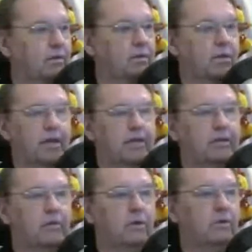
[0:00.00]

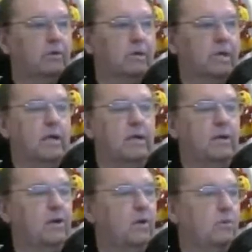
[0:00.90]
later on.
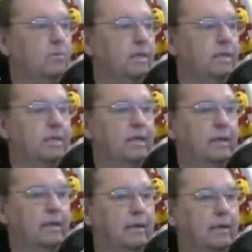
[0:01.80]
No big deal.
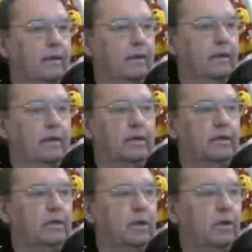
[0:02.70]

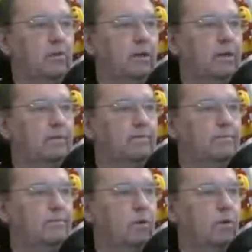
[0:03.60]
So
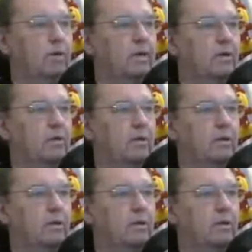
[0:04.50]
all in all,